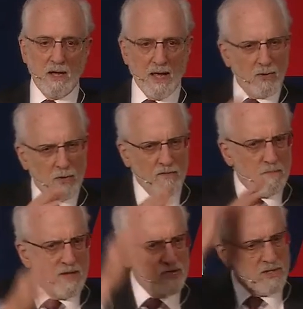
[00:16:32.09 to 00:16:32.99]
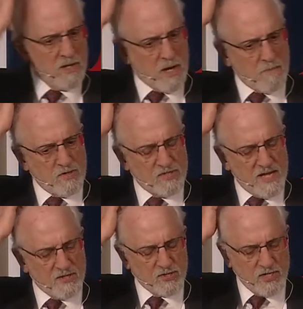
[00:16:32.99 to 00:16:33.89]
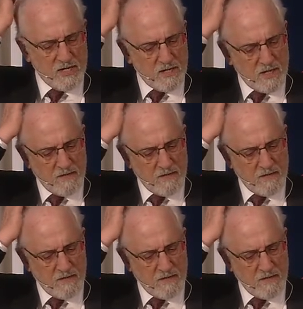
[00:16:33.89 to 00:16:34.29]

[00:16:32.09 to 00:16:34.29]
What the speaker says: I don't know if you mentioned the numbers. EHG